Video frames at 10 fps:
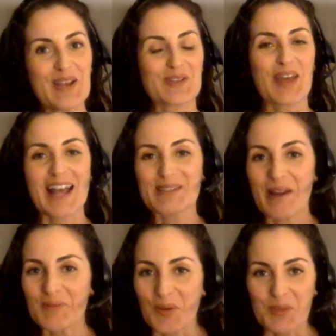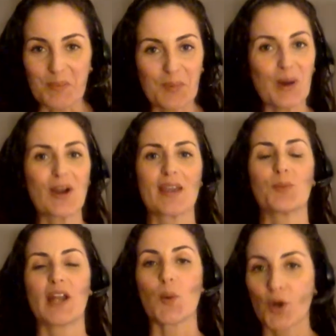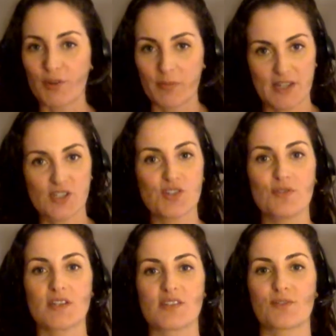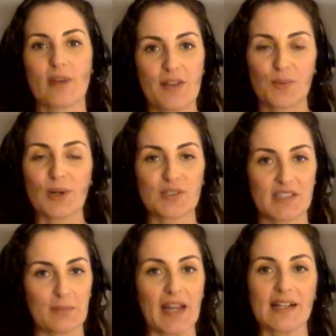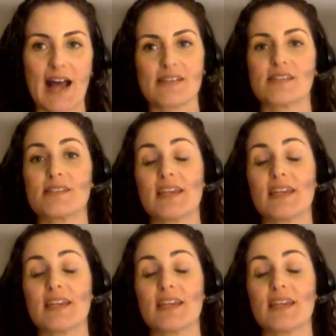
So that's why I wrote the book. And when I work with my students around the world and in my classes,